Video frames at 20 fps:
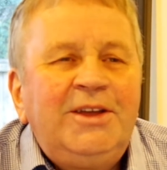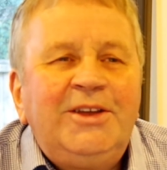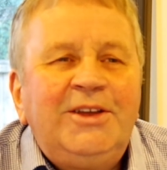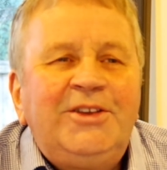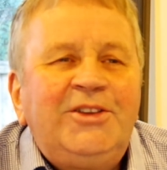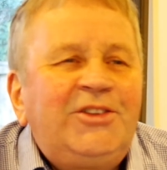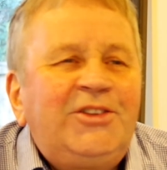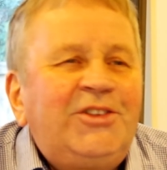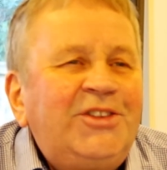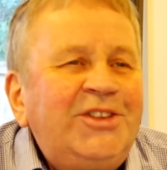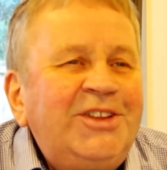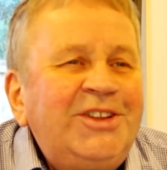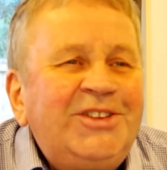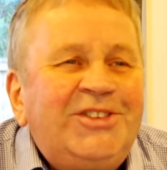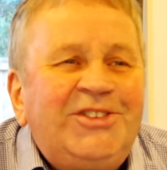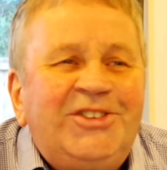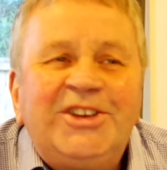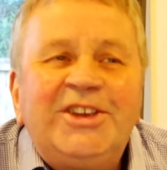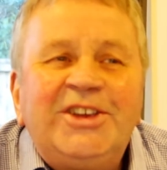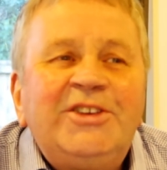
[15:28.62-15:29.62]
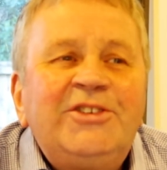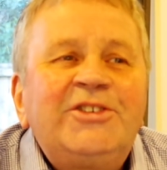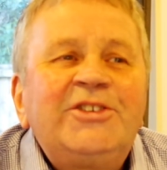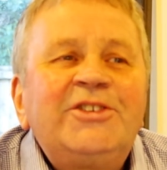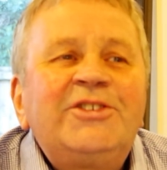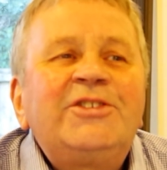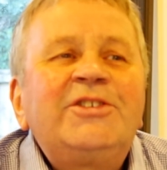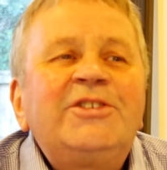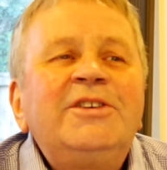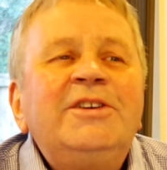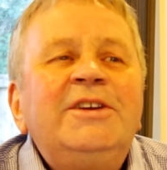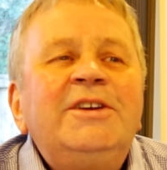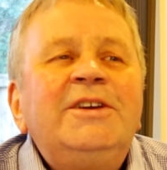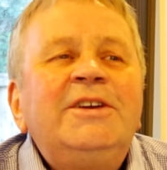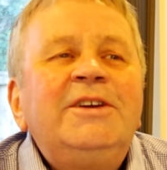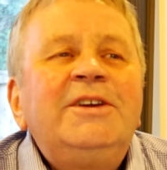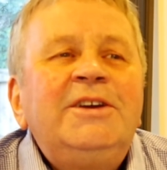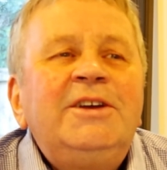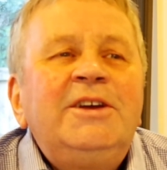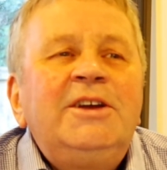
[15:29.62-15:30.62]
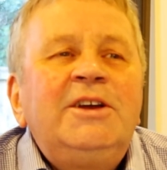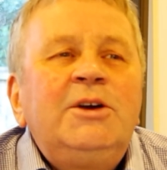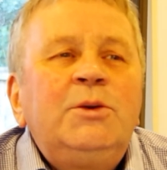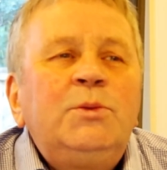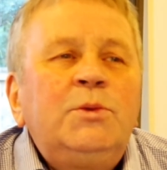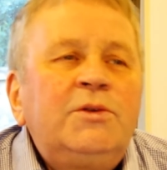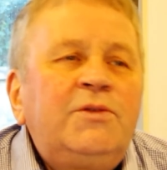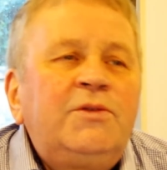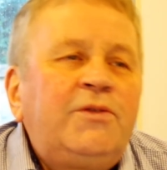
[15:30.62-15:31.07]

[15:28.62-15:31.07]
is that Jesus would